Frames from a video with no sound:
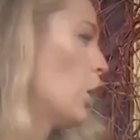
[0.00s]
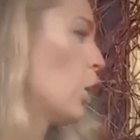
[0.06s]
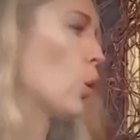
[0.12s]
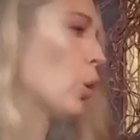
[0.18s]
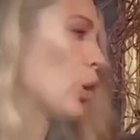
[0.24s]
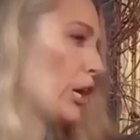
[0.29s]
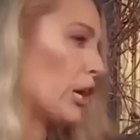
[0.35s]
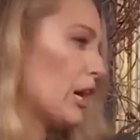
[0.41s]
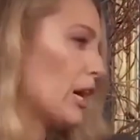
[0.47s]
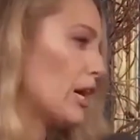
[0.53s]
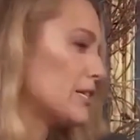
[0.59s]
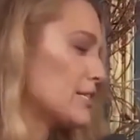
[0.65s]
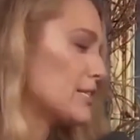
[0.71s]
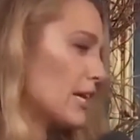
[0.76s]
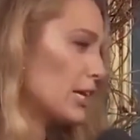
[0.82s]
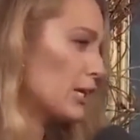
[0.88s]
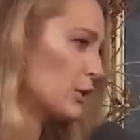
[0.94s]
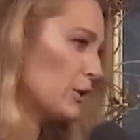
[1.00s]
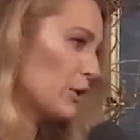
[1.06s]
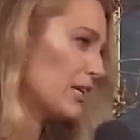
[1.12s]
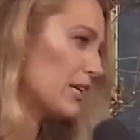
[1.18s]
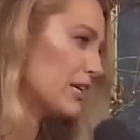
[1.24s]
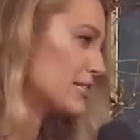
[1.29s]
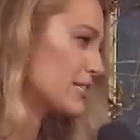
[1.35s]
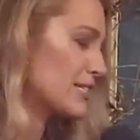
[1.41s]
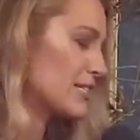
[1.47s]
The launch of a public
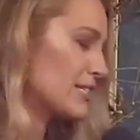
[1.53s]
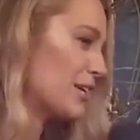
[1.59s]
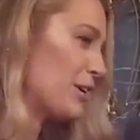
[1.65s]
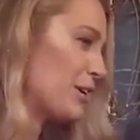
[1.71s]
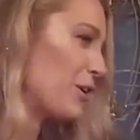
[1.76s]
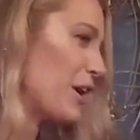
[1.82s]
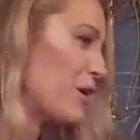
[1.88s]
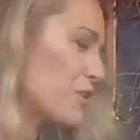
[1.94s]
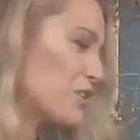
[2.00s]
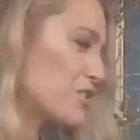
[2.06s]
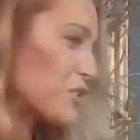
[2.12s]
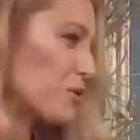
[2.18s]
website with over